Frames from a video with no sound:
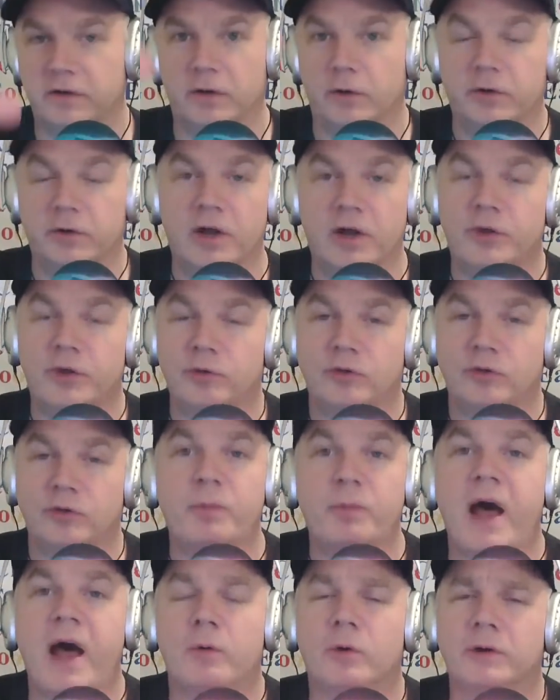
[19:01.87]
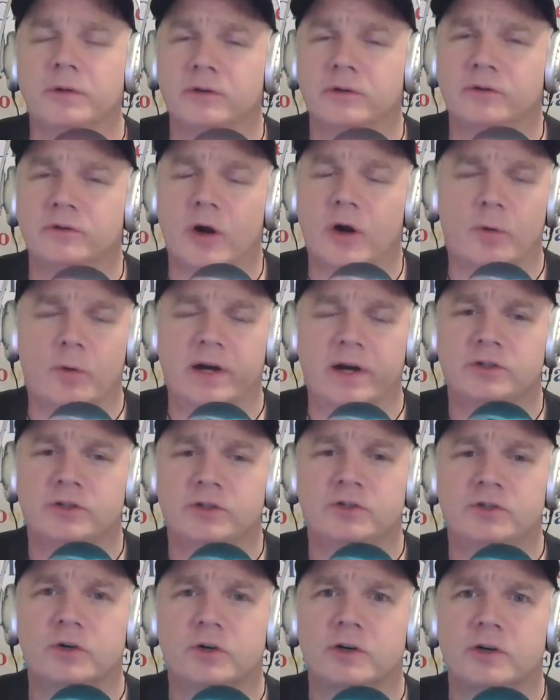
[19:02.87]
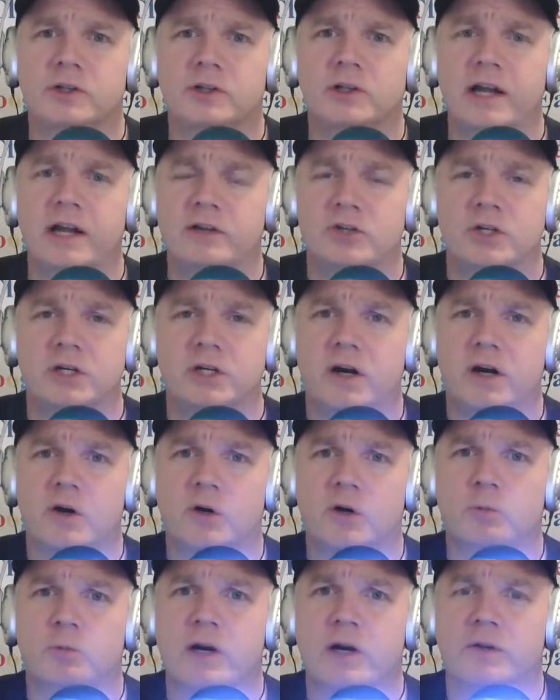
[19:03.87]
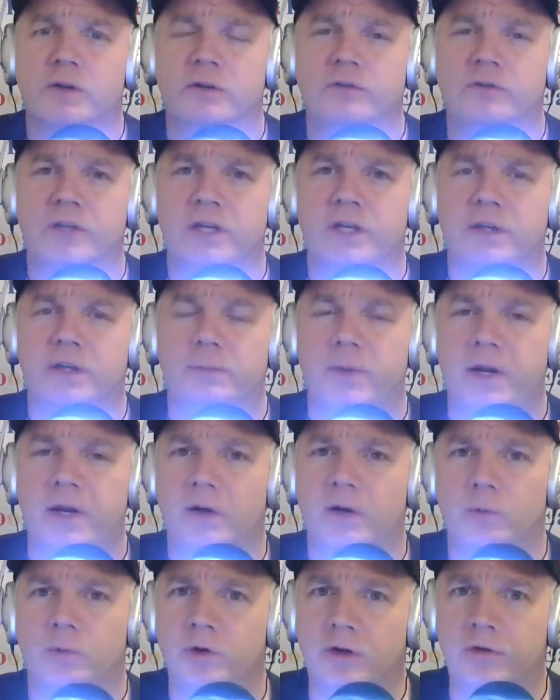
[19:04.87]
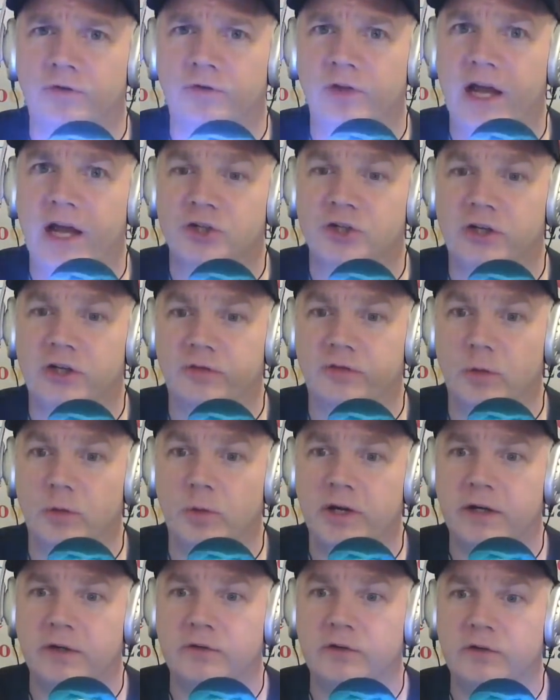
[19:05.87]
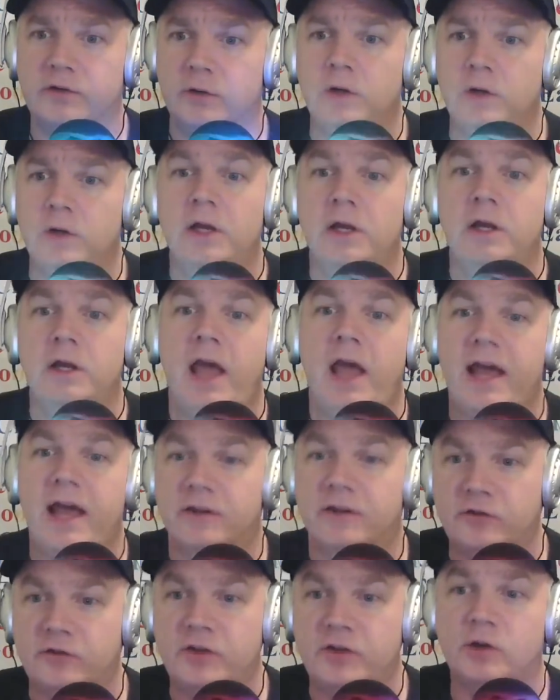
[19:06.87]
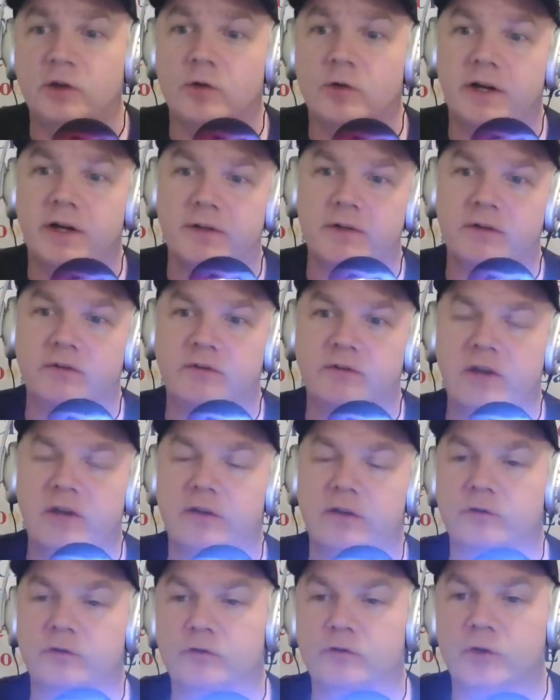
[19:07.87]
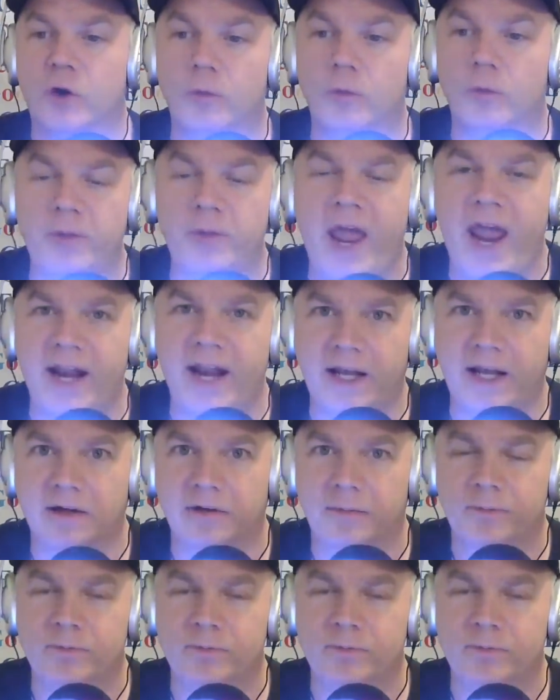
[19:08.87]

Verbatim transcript: know, nothing was powered on this car. Why didn't you turn on the lights? You could have hardwired this thing and made it really flashy if you wanted to. Had a sticker on it that says, "Don't panic."